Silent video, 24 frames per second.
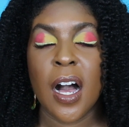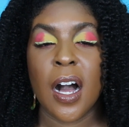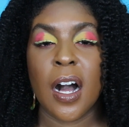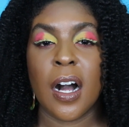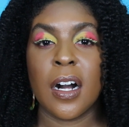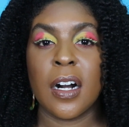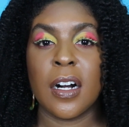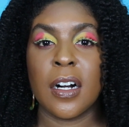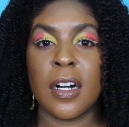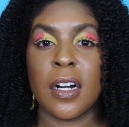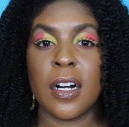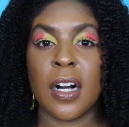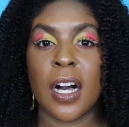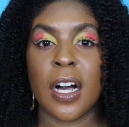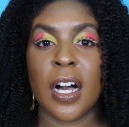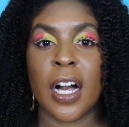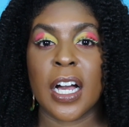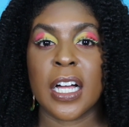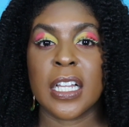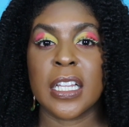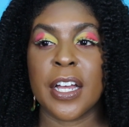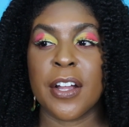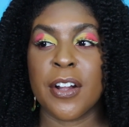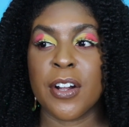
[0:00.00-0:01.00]
a
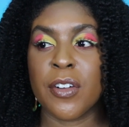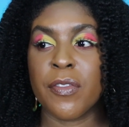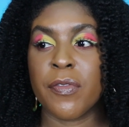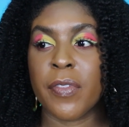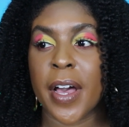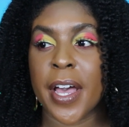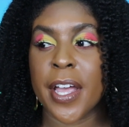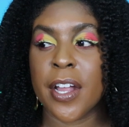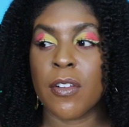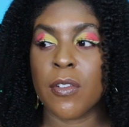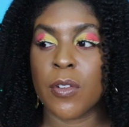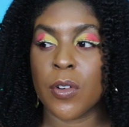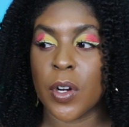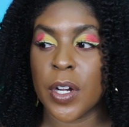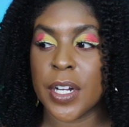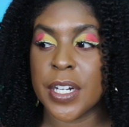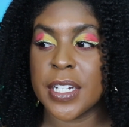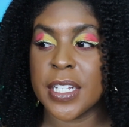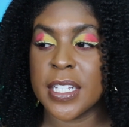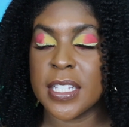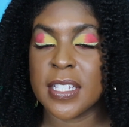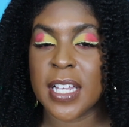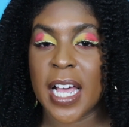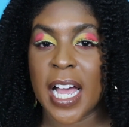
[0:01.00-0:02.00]
clarifier or a
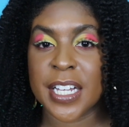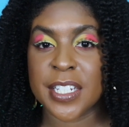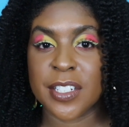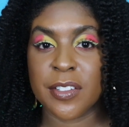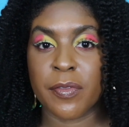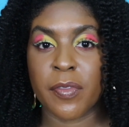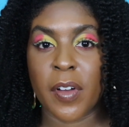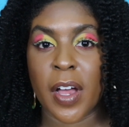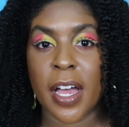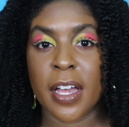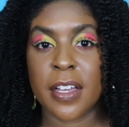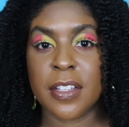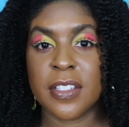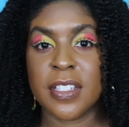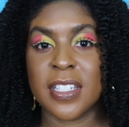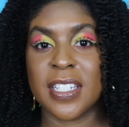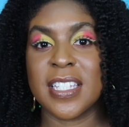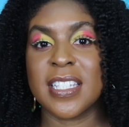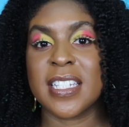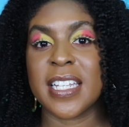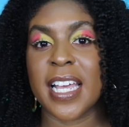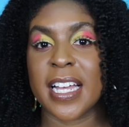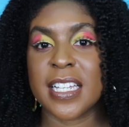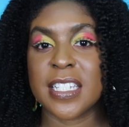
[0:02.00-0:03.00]

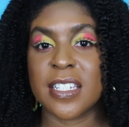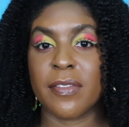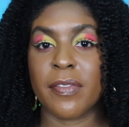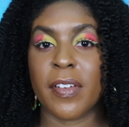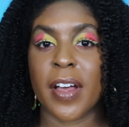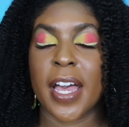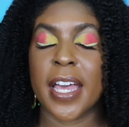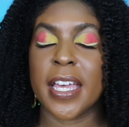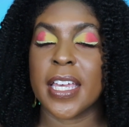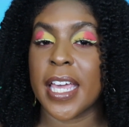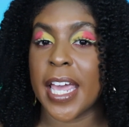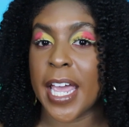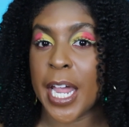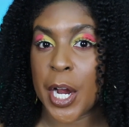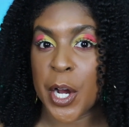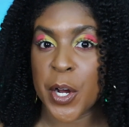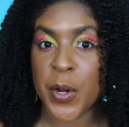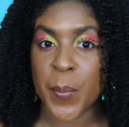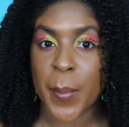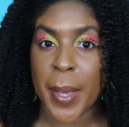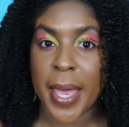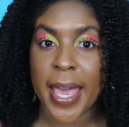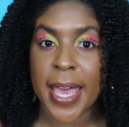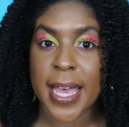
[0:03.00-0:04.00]
detoxifying
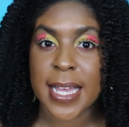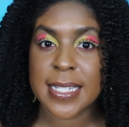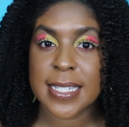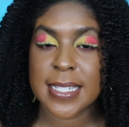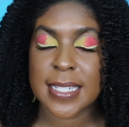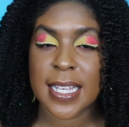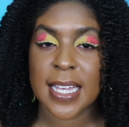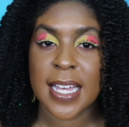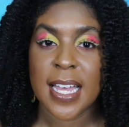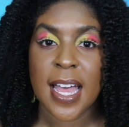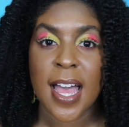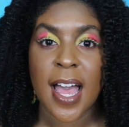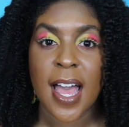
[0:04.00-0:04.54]
hair mask.